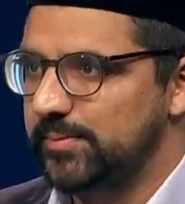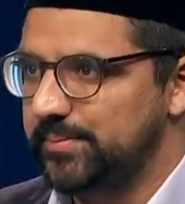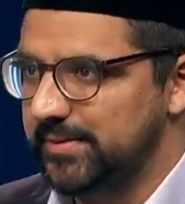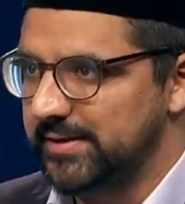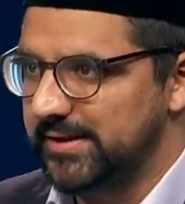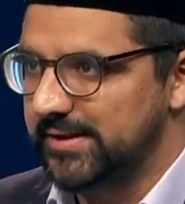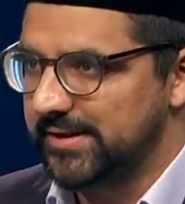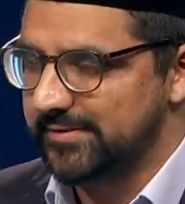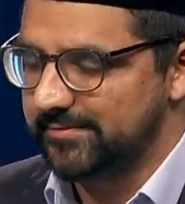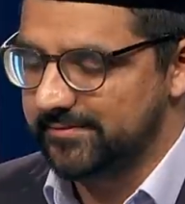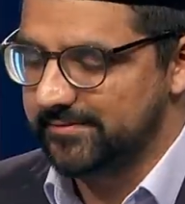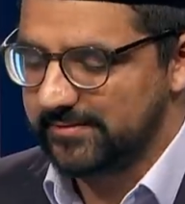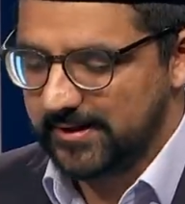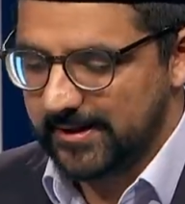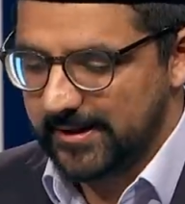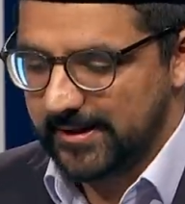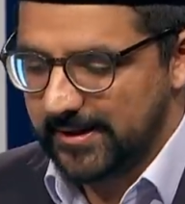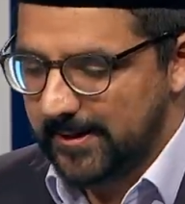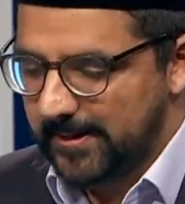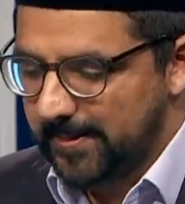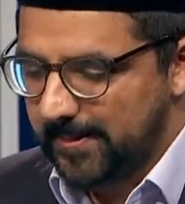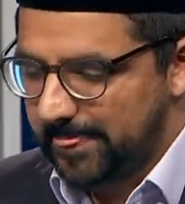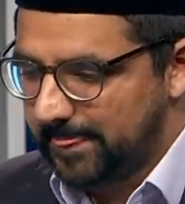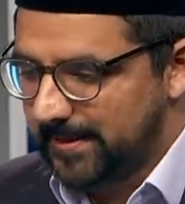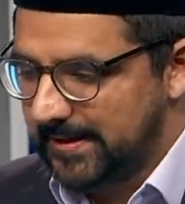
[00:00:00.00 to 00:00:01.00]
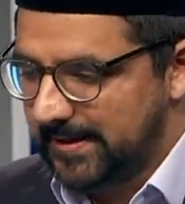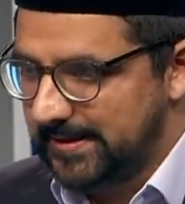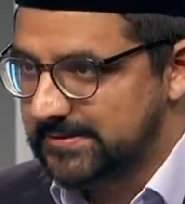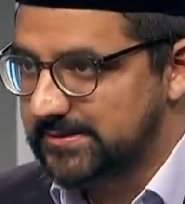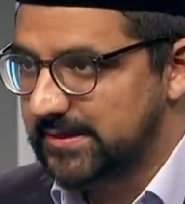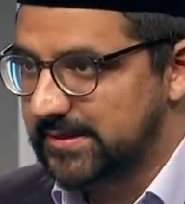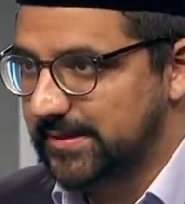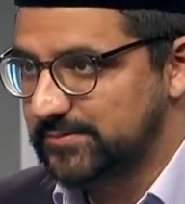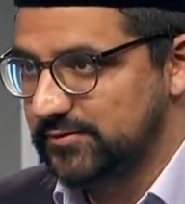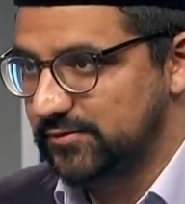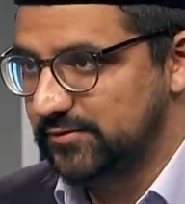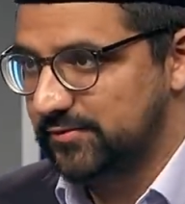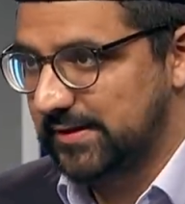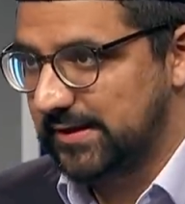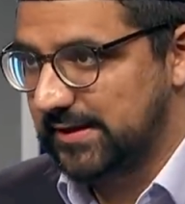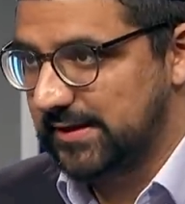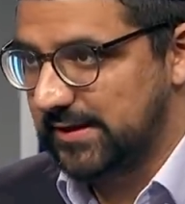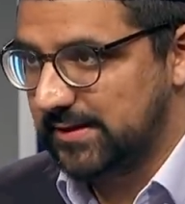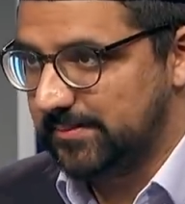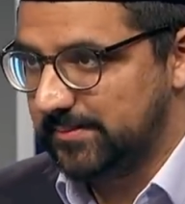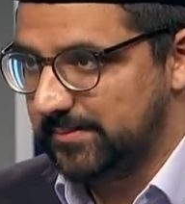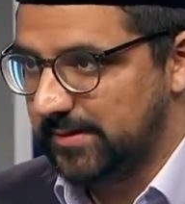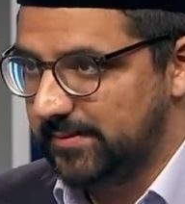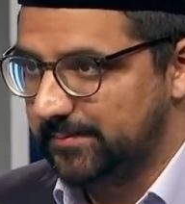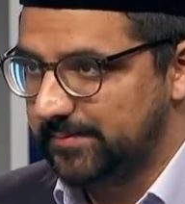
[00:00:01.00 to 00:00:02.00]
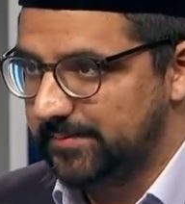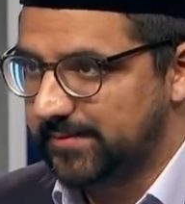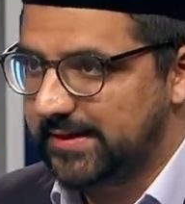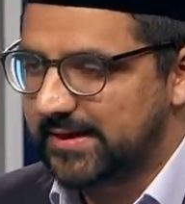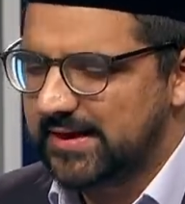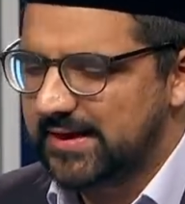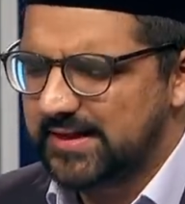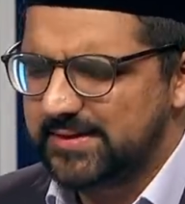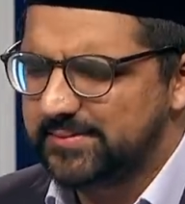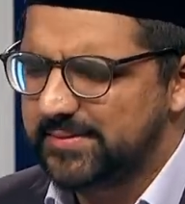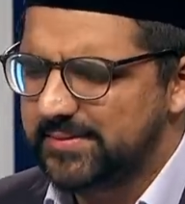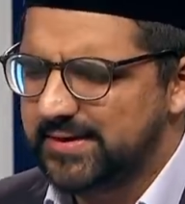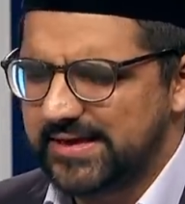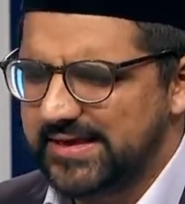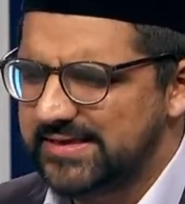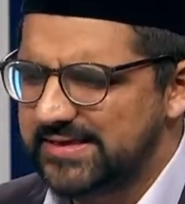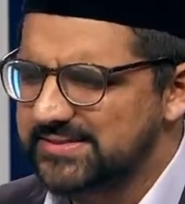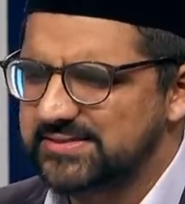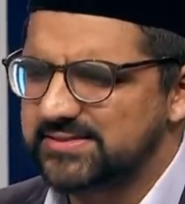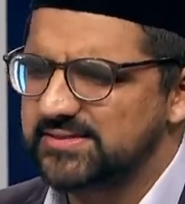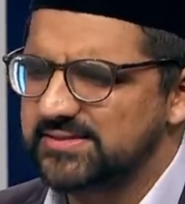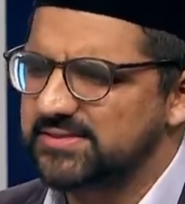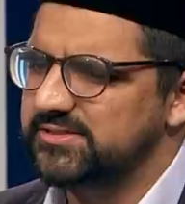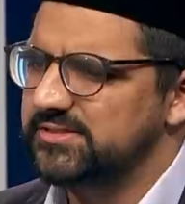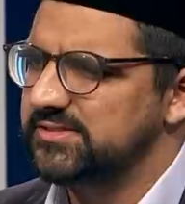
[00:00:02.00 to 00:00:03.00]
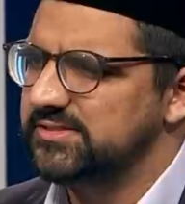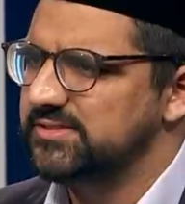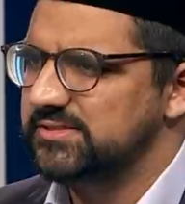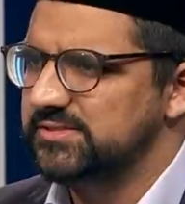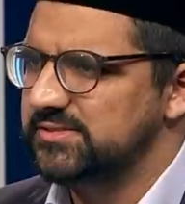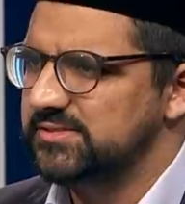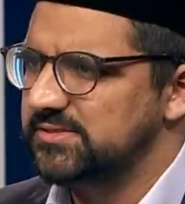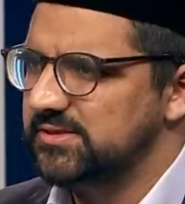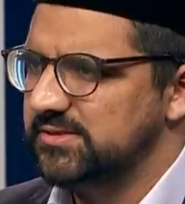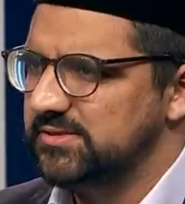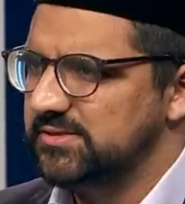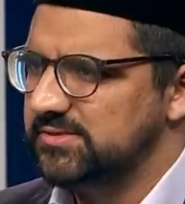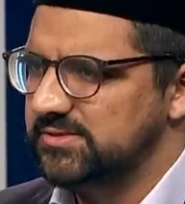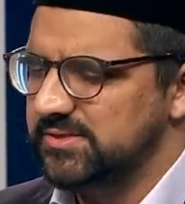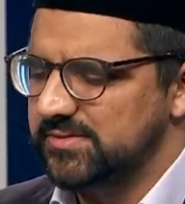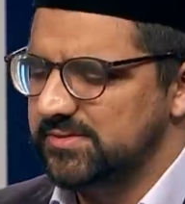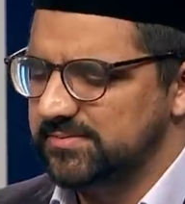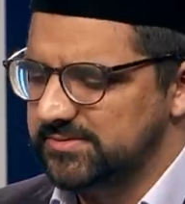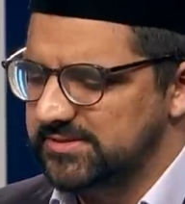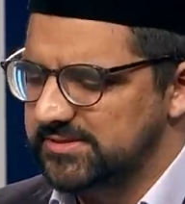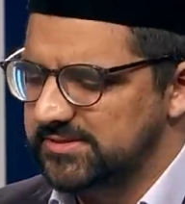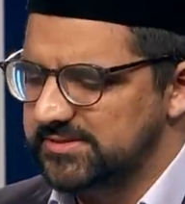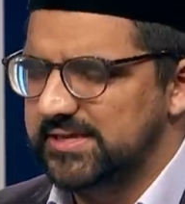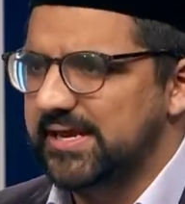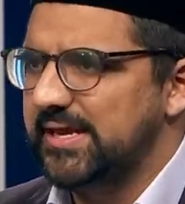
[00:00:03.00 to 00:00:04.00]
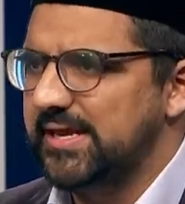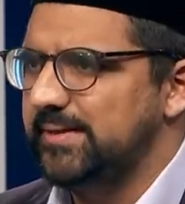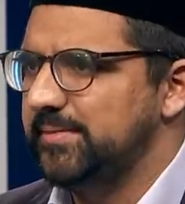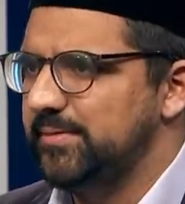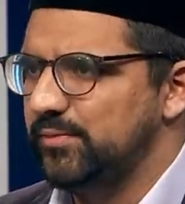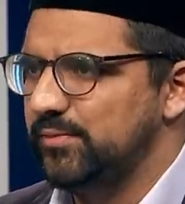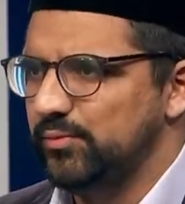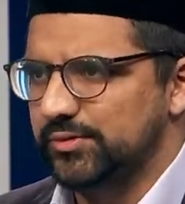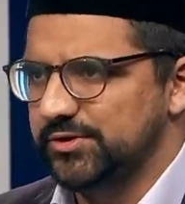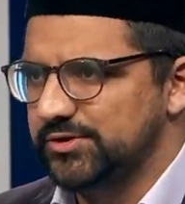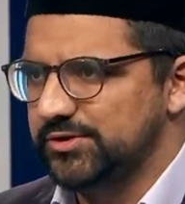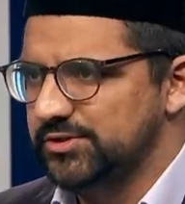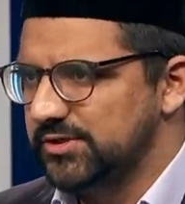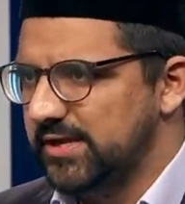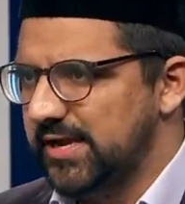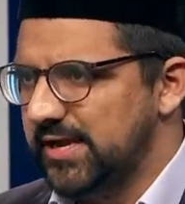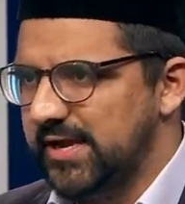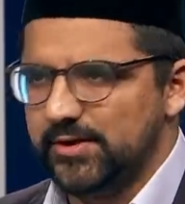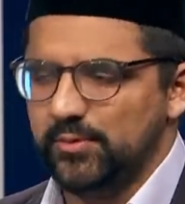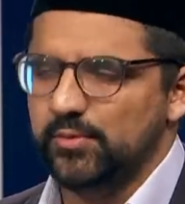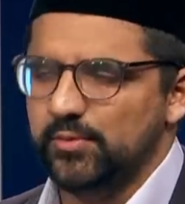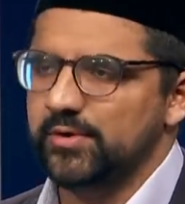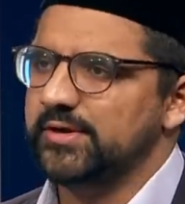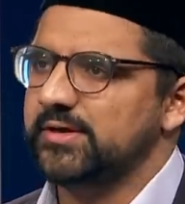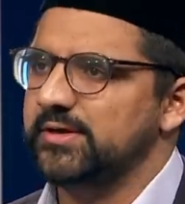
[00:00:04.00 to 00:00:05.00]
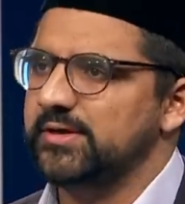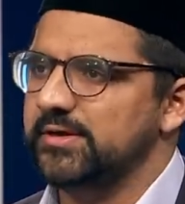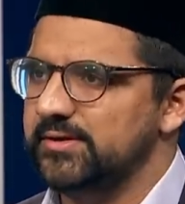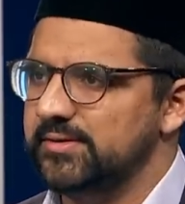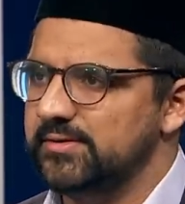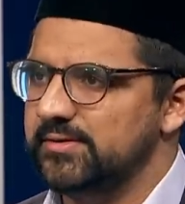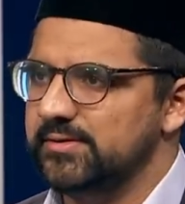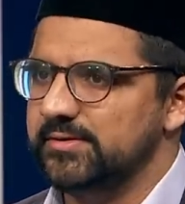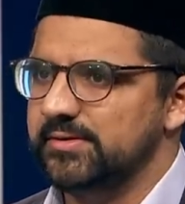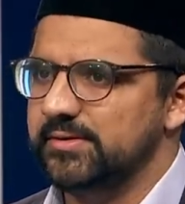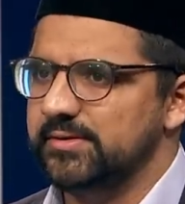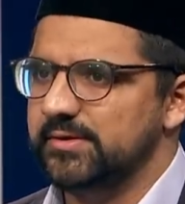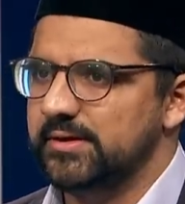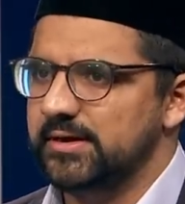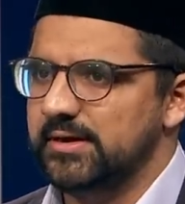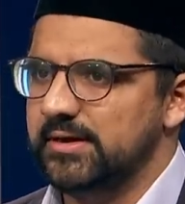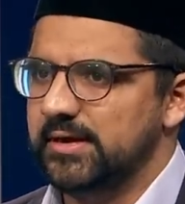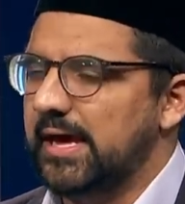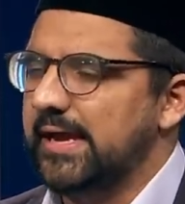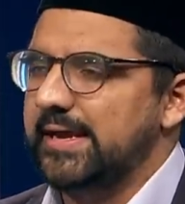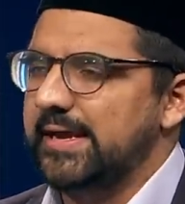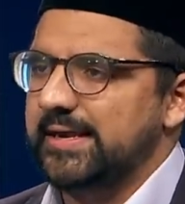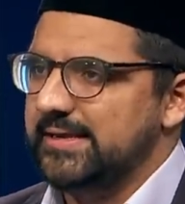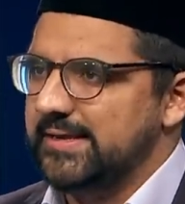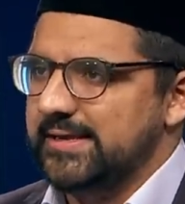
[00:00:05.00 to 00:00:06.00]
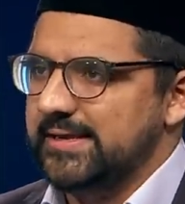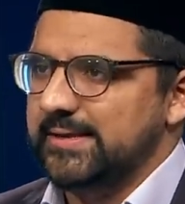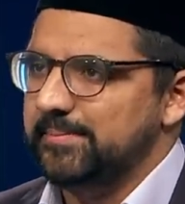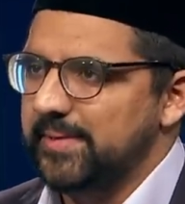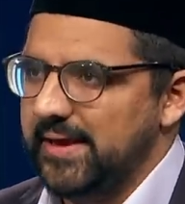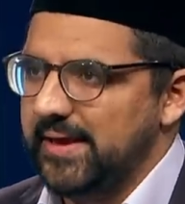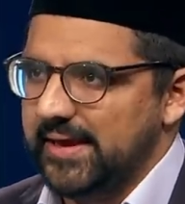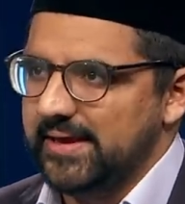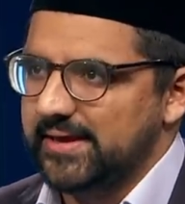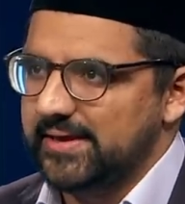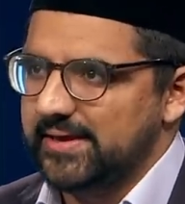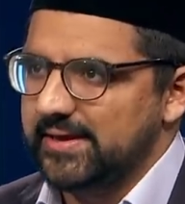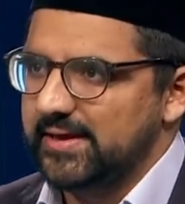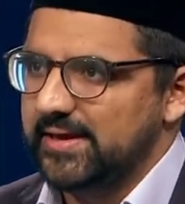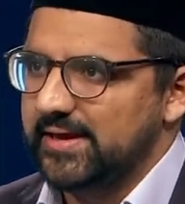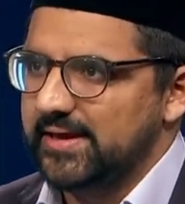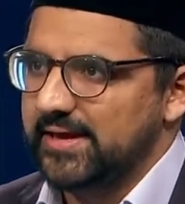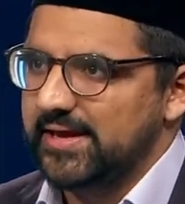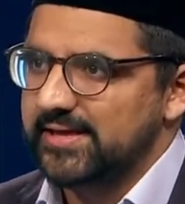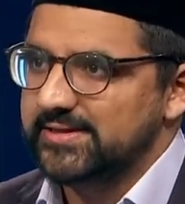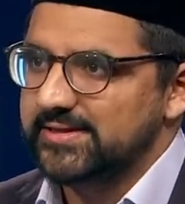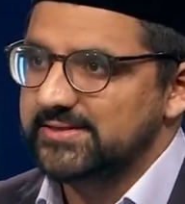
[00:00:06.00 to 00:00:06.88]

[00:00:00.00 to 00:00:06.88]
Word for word: we believe in terms of the kalima? The kalima isn't just some statement which anyone can lightly make.